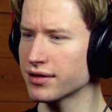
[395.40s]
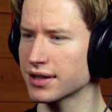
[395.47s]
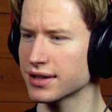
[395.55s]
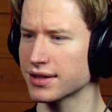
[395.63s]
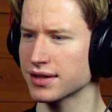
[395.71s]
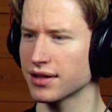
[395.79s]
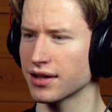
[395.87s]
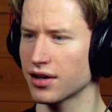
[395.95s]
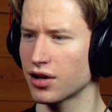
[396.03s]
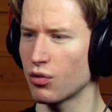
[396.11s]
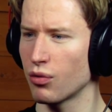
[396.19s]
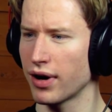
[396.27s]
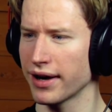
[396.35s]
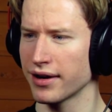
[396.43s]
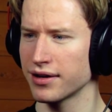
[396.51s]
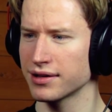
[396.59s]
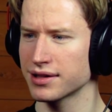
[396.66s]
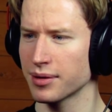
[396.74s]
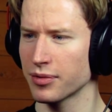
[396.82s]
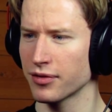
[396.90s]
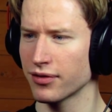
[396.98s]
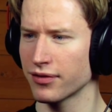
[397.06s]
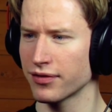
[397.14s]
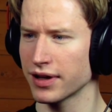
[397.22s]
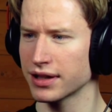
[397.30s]
this choir type of
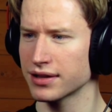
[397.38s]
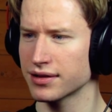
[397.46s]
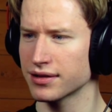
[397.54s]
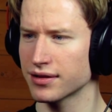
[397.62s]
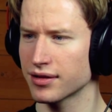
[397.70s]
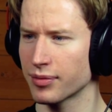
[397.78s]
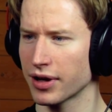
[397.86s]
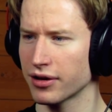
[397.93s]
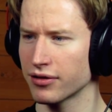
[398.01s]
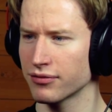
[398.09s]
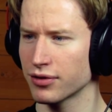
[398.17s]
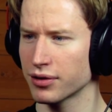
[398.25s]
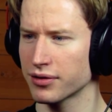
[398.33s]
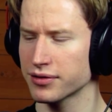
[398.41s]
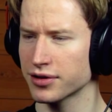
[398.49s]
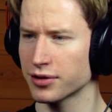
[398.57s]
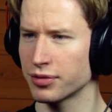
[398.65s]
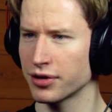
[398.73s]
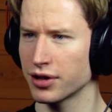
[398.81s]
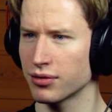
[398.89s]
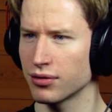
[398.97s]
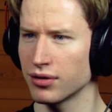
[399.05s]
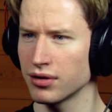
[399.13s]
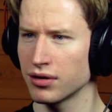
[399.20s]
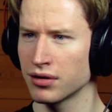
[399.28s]
effect, the background vocals are pretty cool.